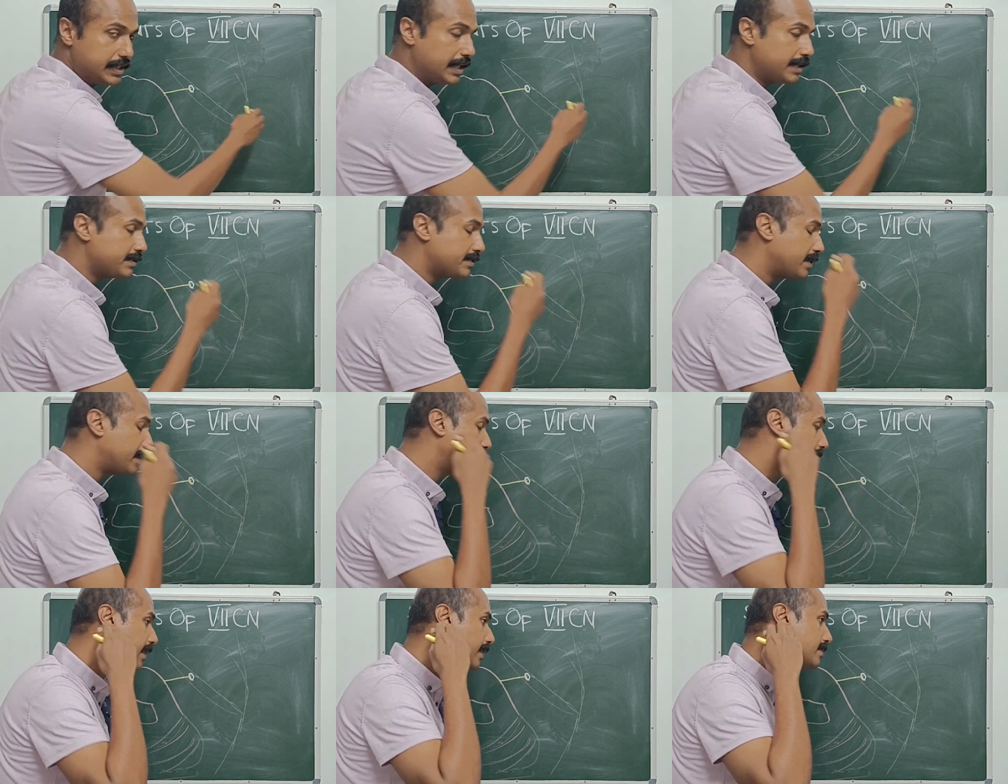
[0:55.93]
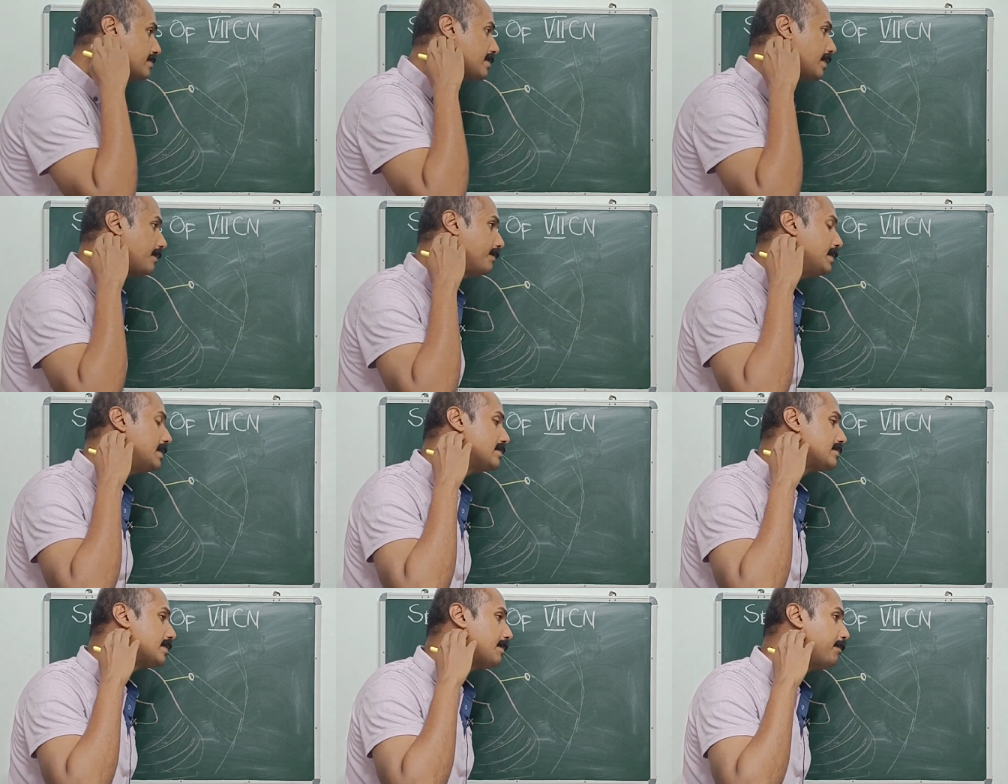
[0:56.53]
The extracranial
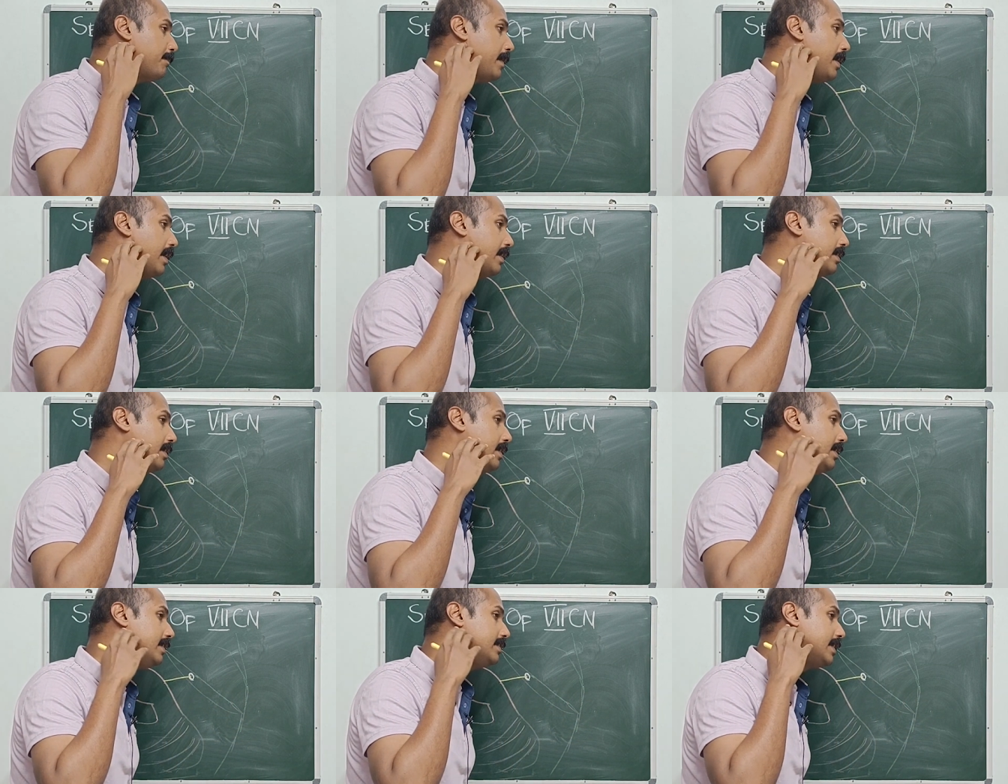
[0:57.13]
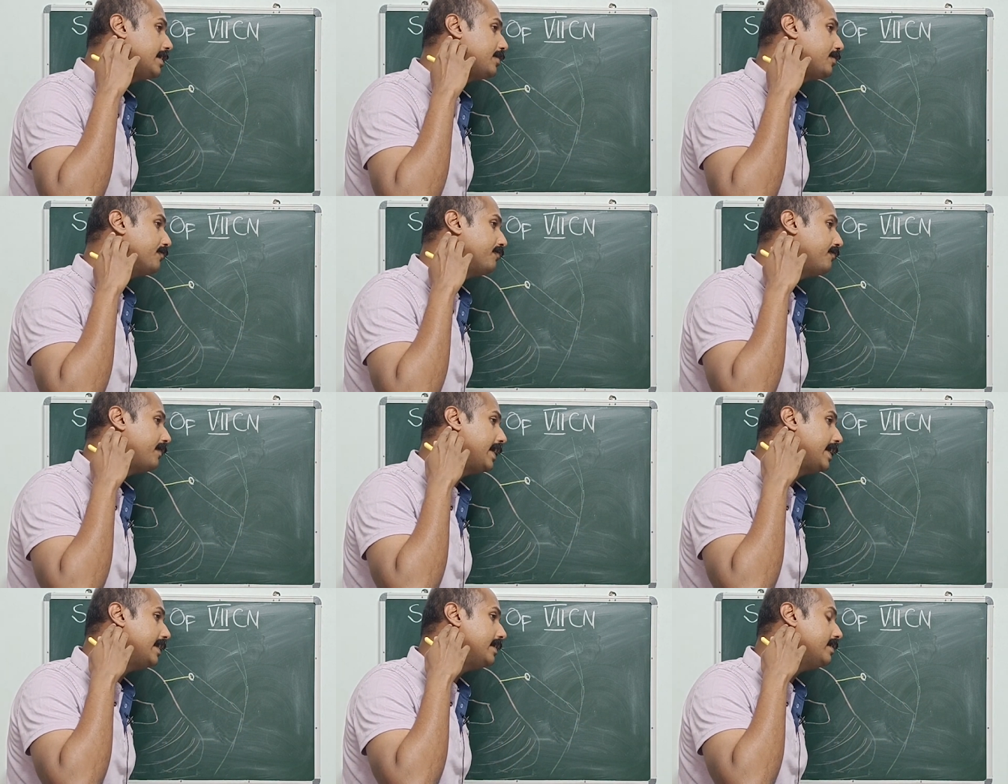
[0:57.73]
segment is the part that you
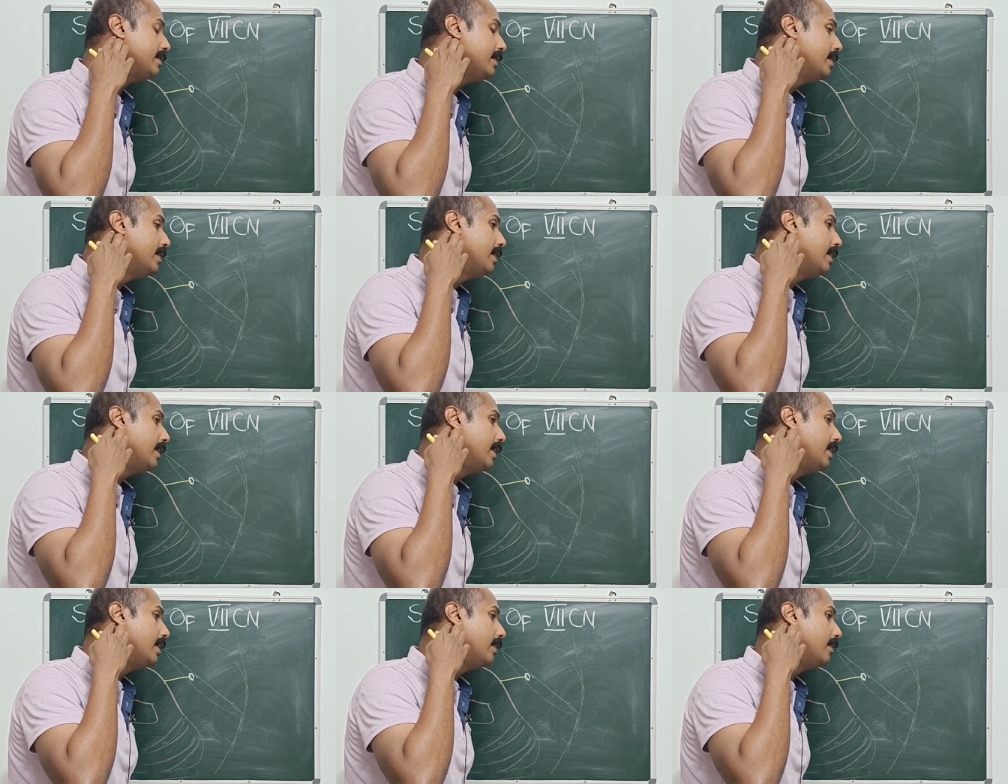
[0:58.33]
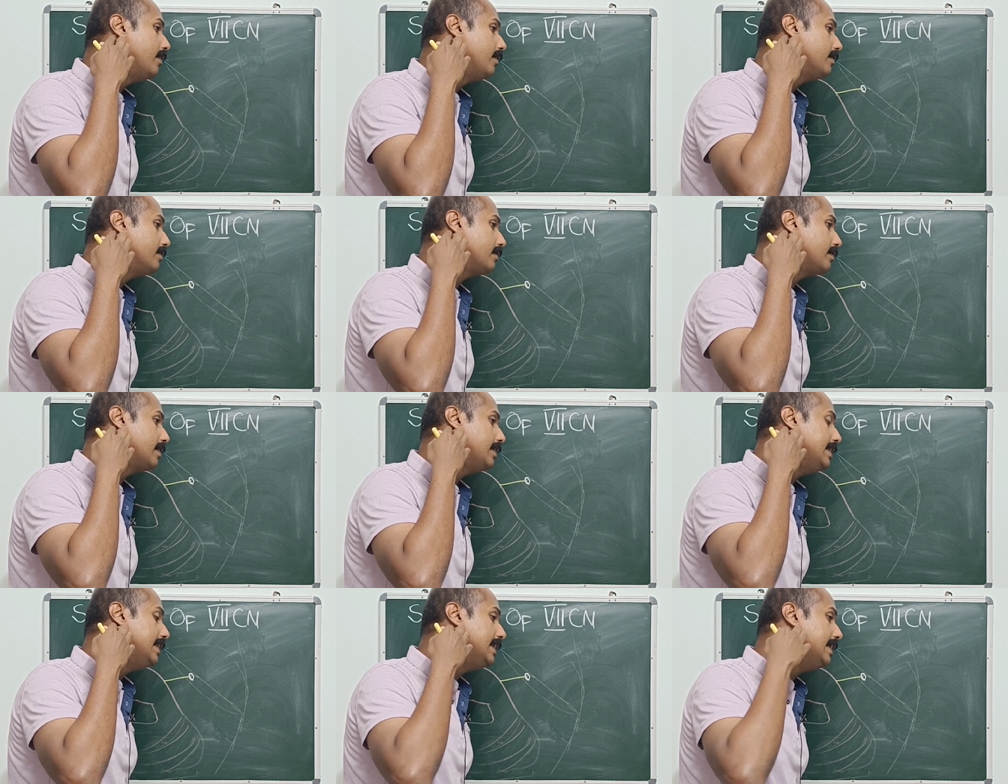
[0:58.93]
find uh,
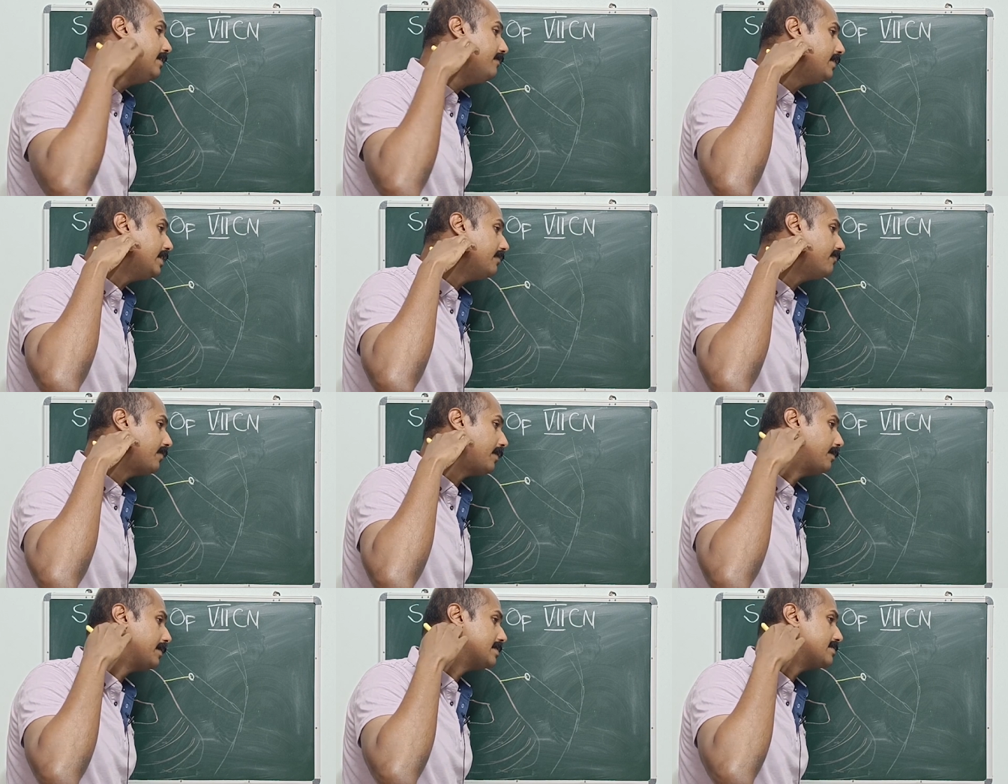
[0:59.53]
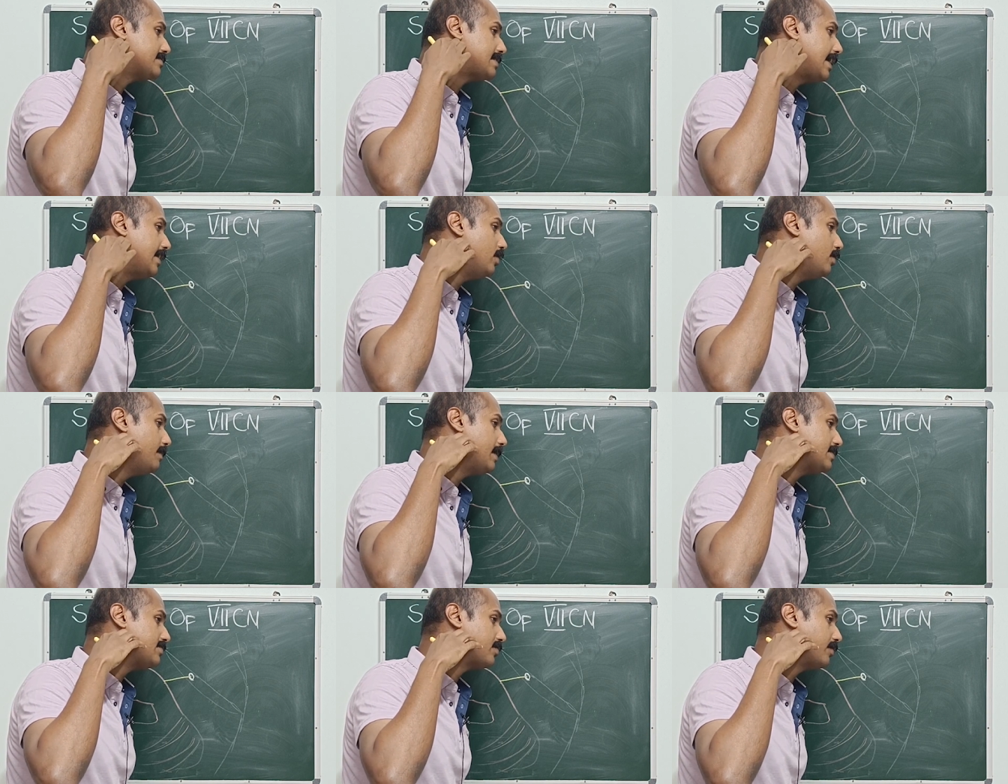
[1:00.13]
leaving from the
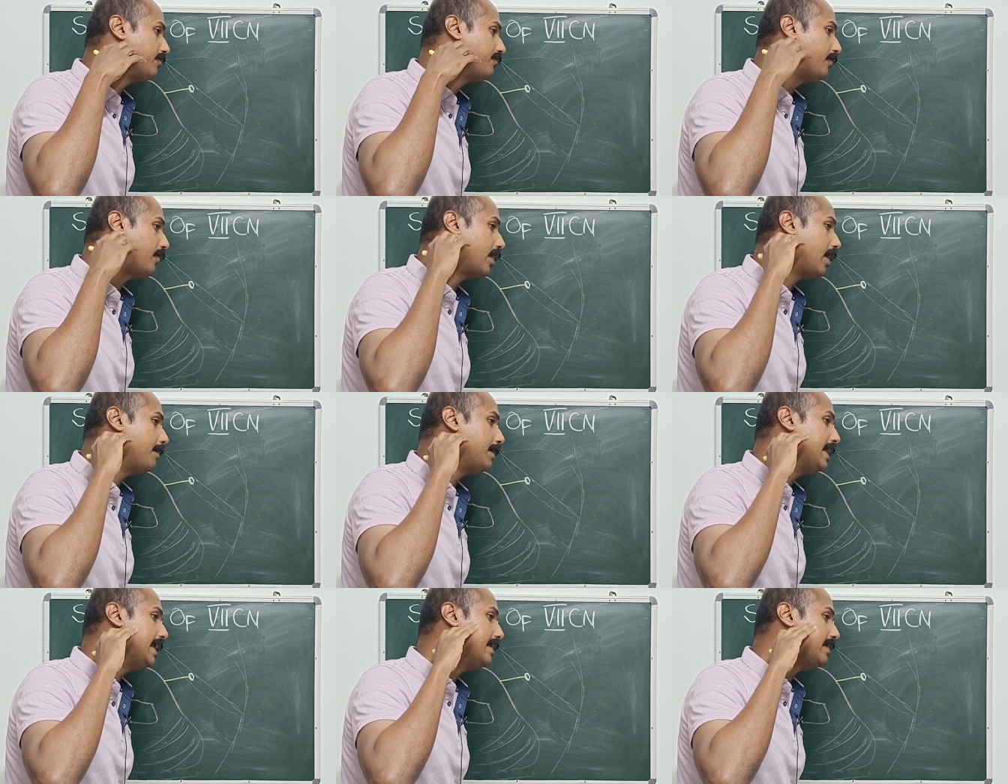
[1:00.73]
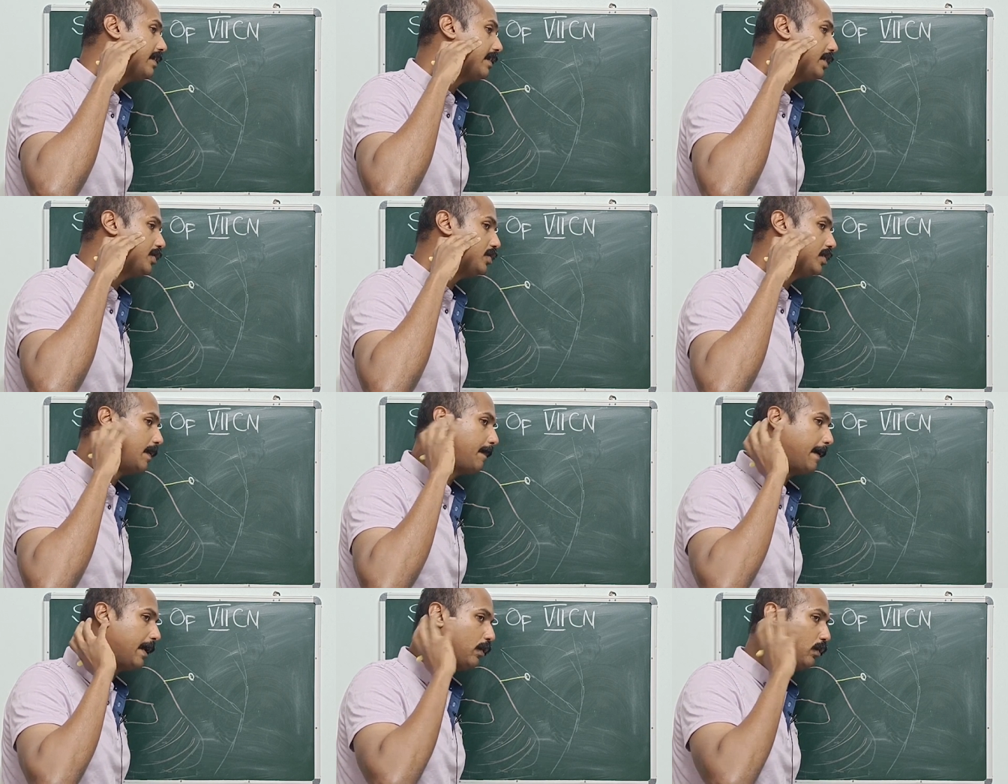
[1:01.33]
stylomastoid foramen entering
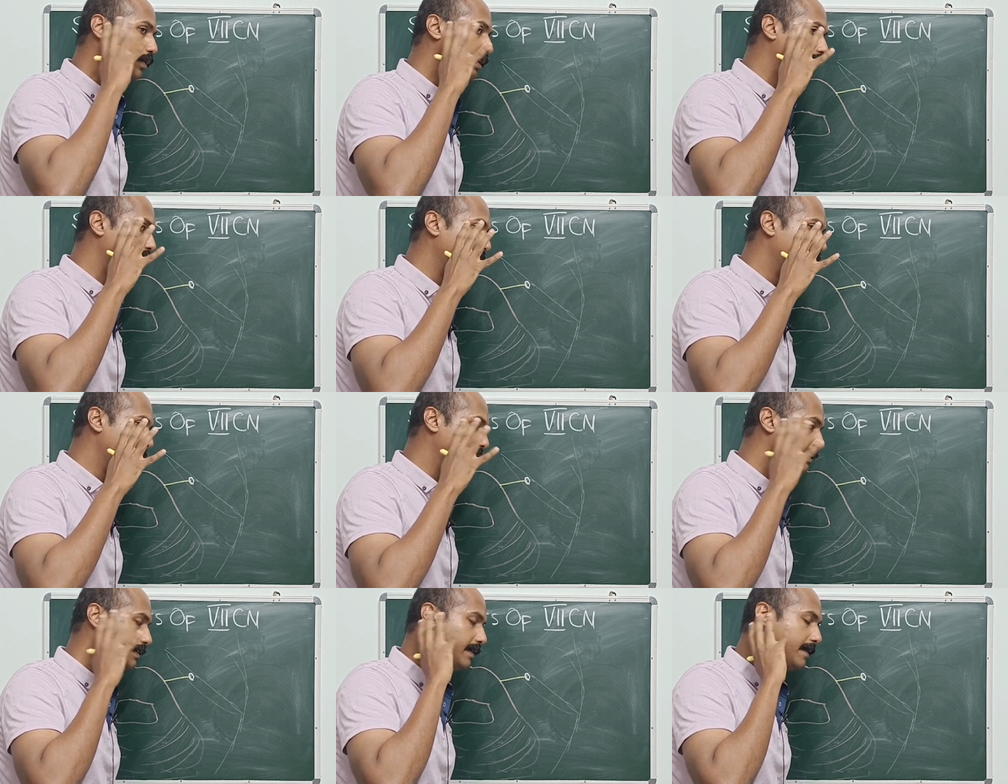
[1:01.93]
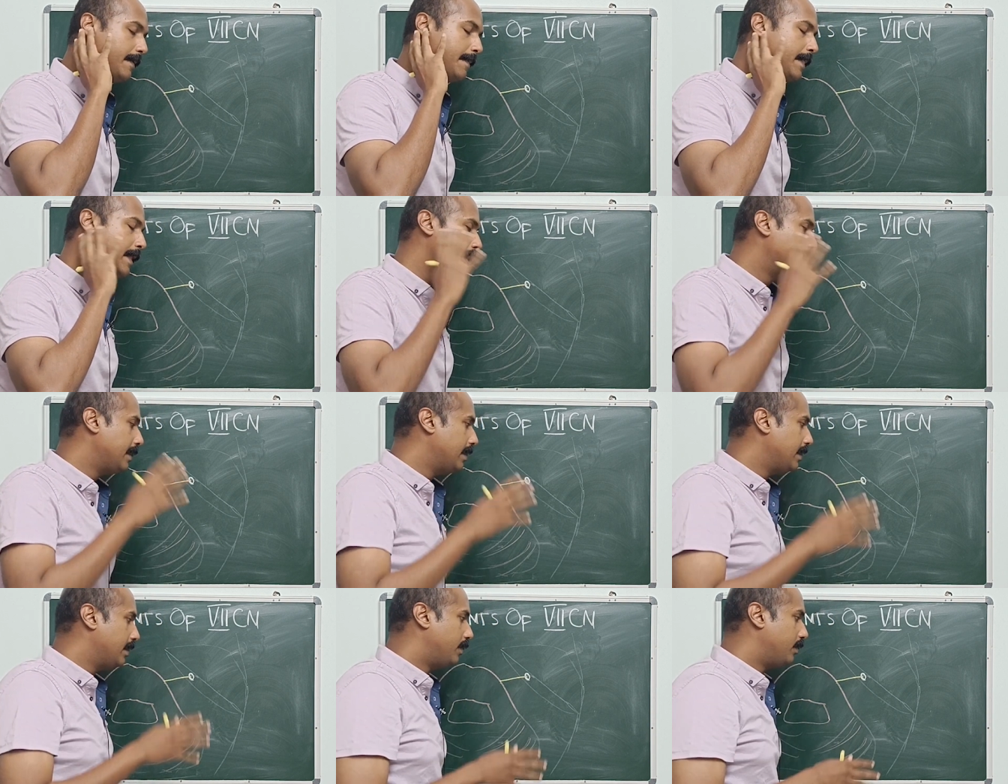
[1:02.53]
into the parotid gland.
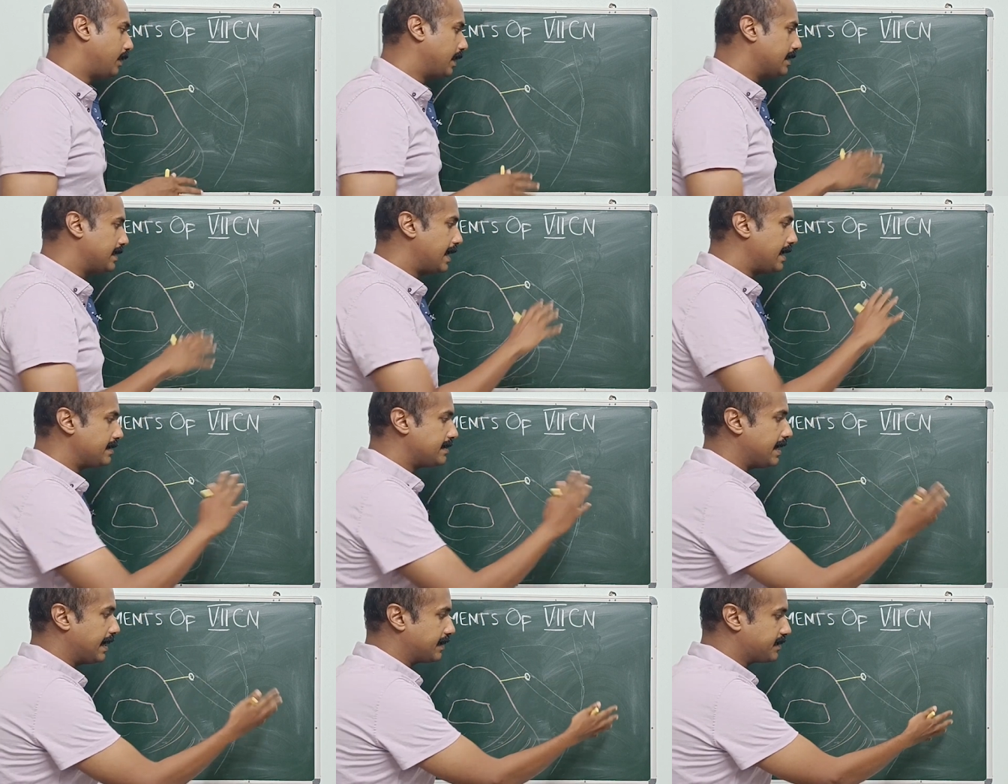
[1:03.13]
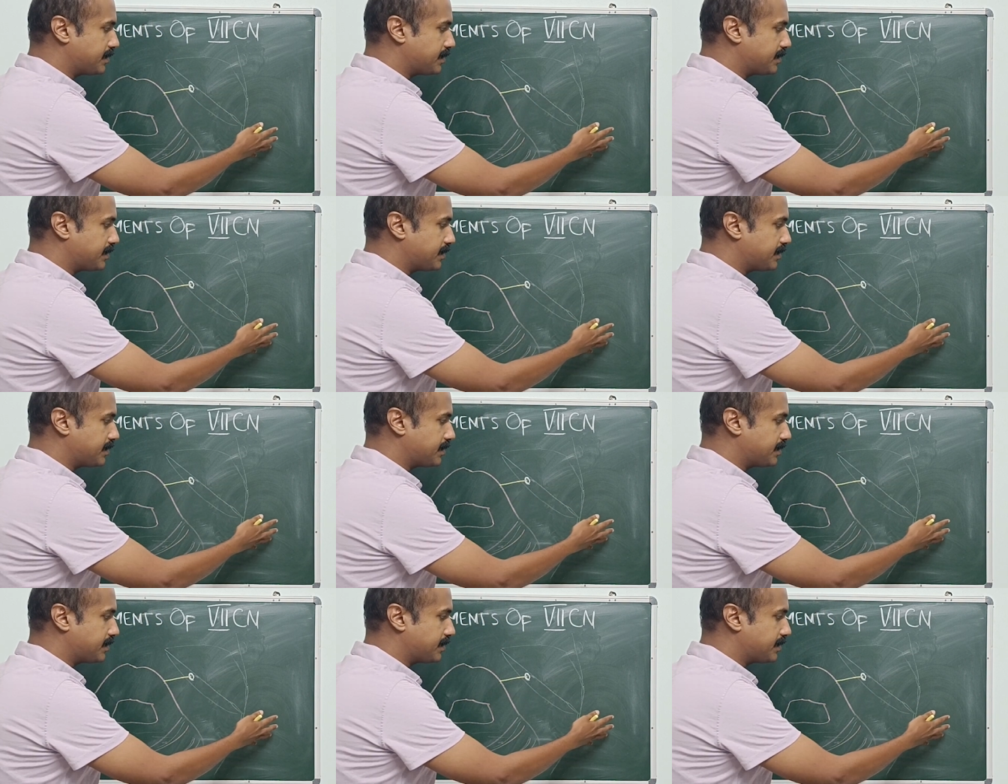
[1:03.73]
Okay, that is the